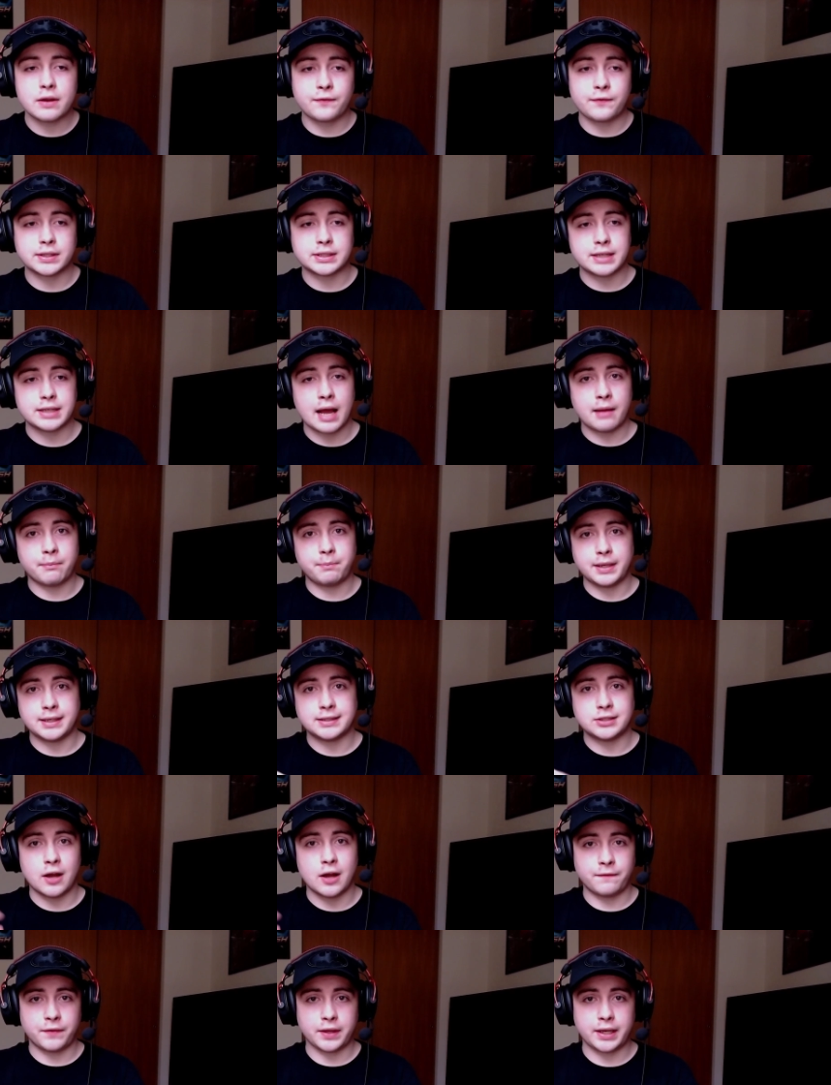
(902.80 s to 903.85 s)
it's not based
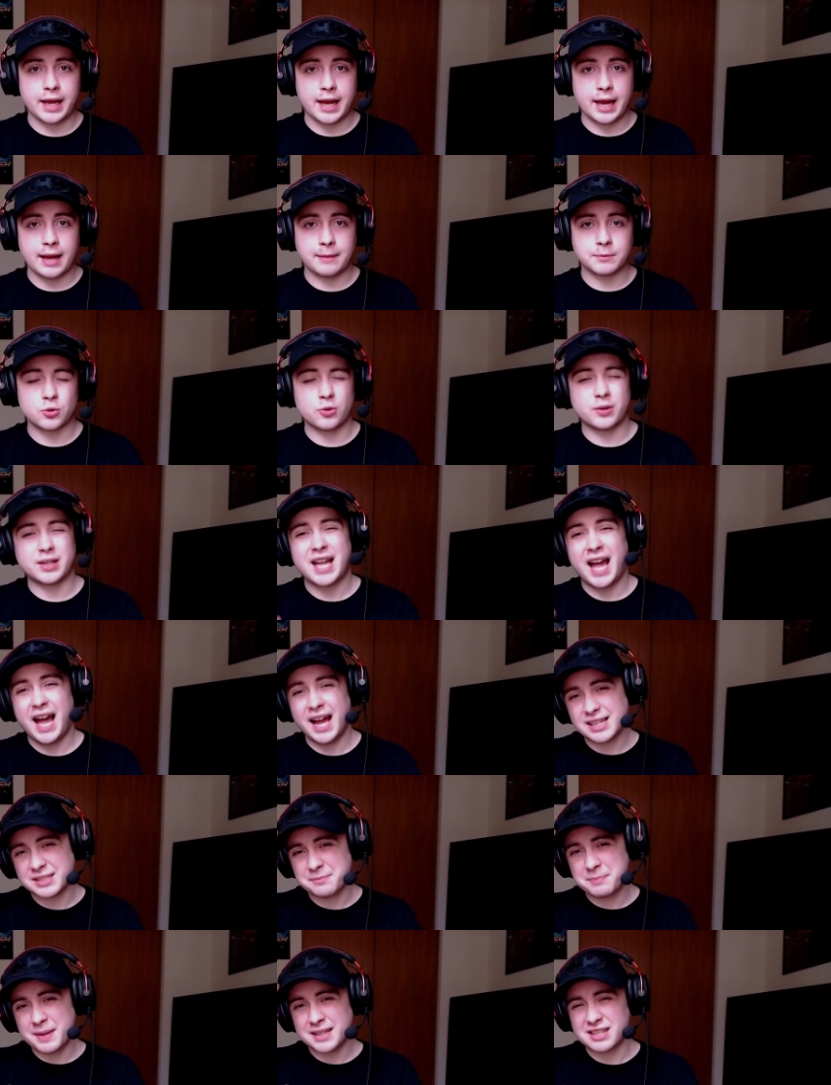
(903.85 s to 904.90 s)
off the games, or it kind
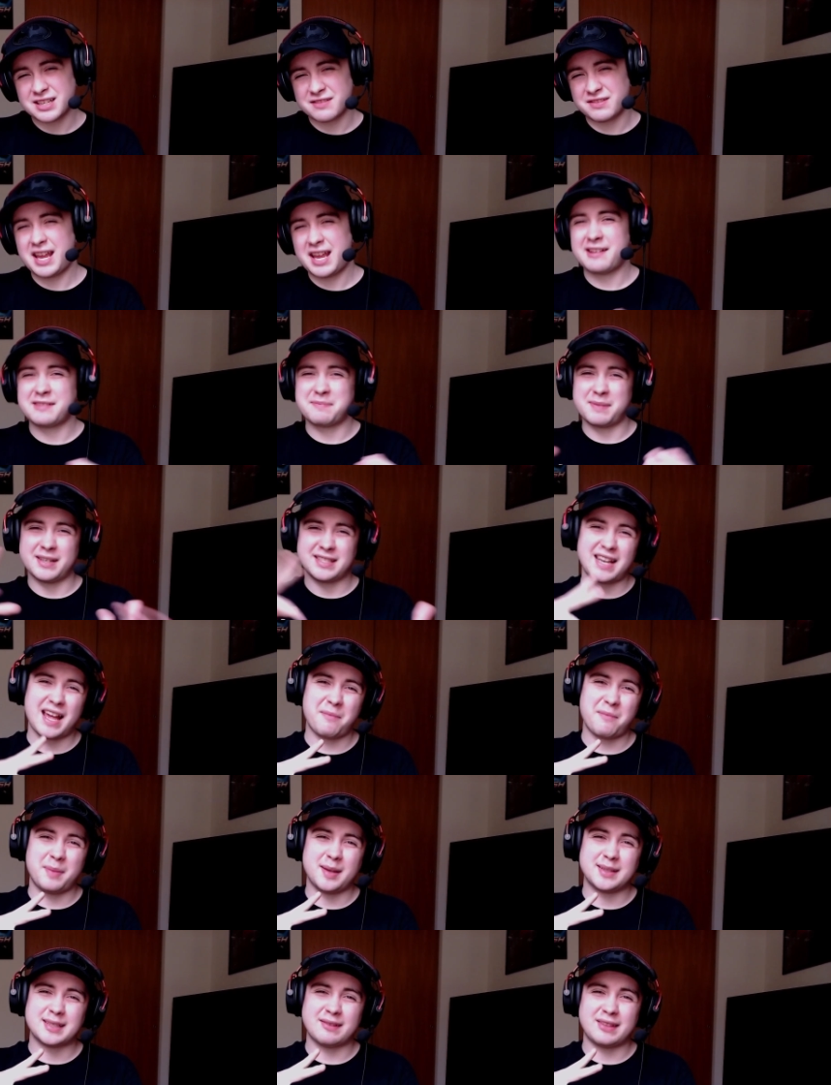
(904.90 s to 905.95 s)
of is based off the games, but it's not
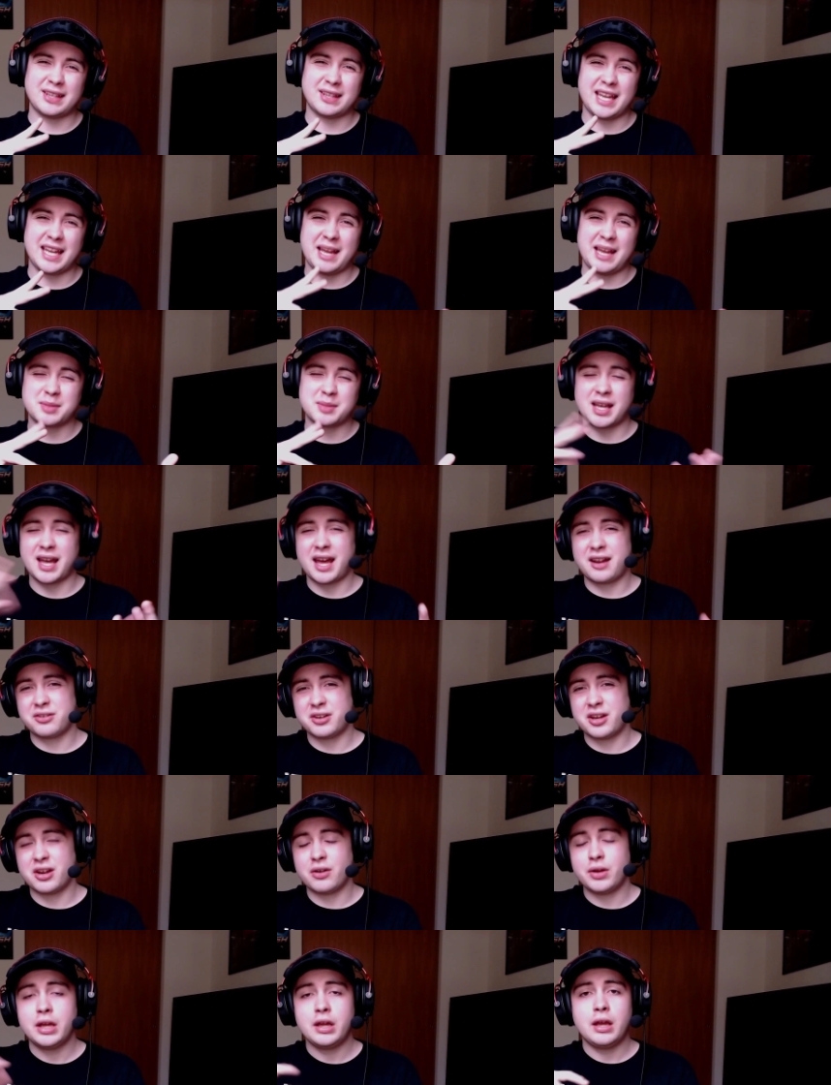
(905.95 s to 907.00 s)
based off the games. I don't
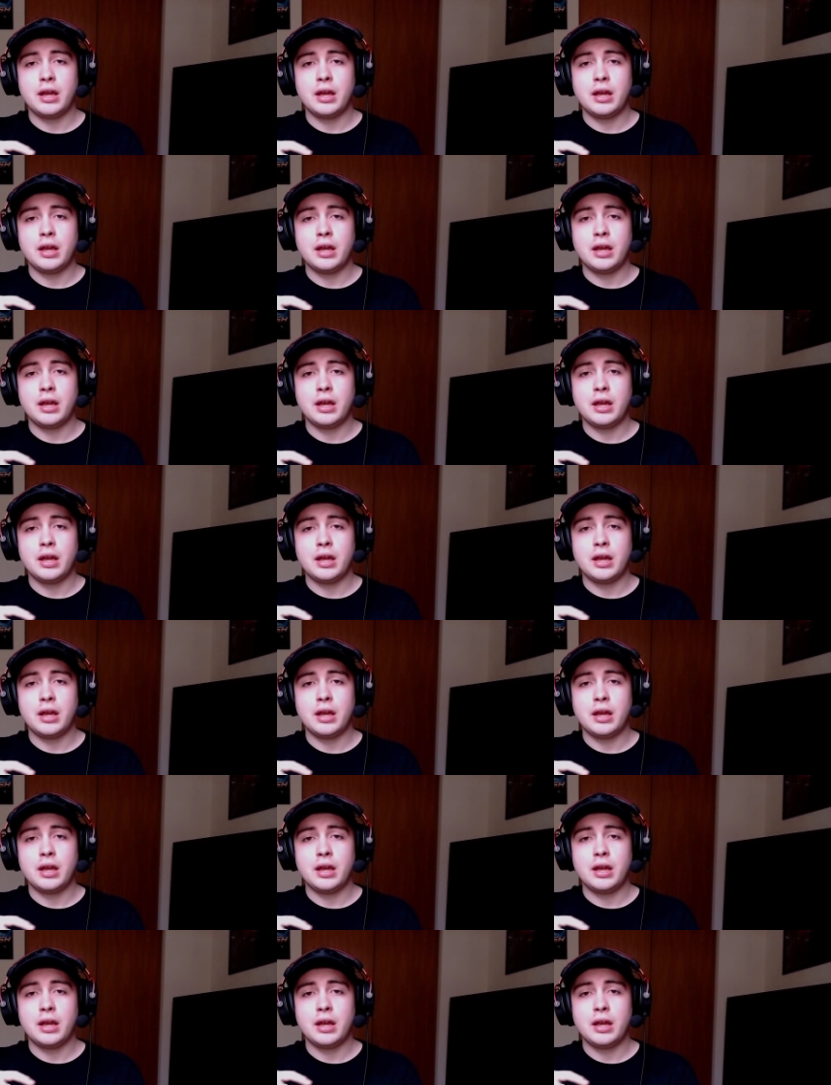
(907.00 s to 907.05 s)
know.